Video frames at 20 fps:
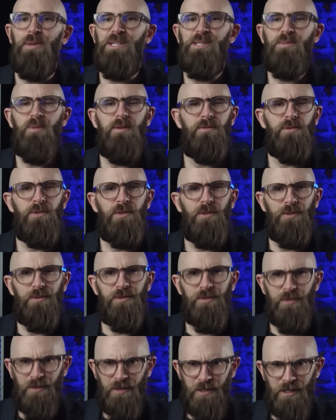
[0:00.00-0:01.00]
because we've
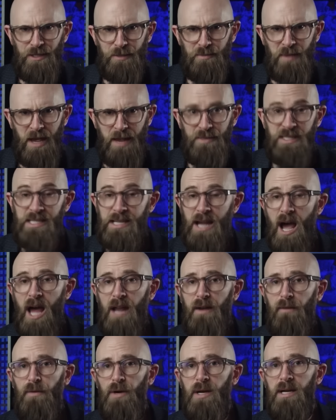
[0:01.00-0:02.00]
trawled through the newspapers to
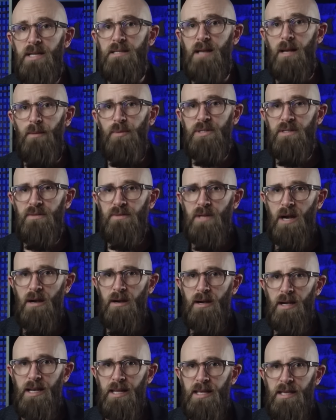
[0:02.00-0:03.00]
hunt for examples of
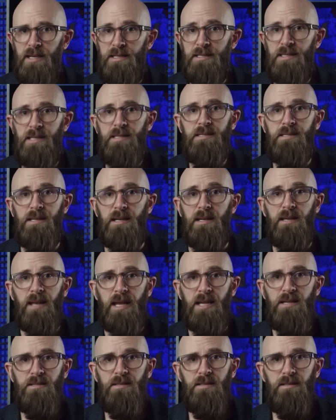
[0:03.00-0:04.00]
currently existent
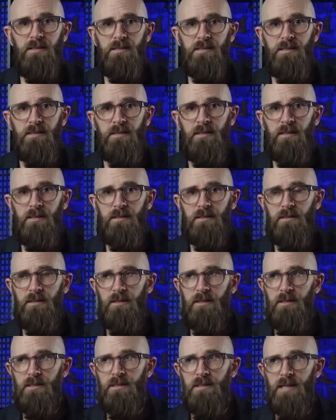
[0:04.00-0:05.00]
nations that
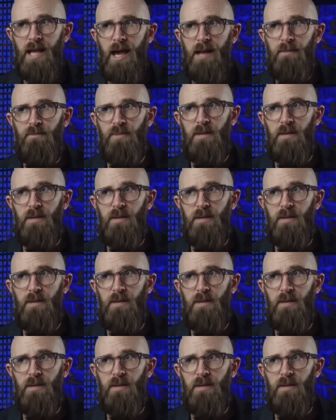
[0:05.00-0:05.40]
look a tad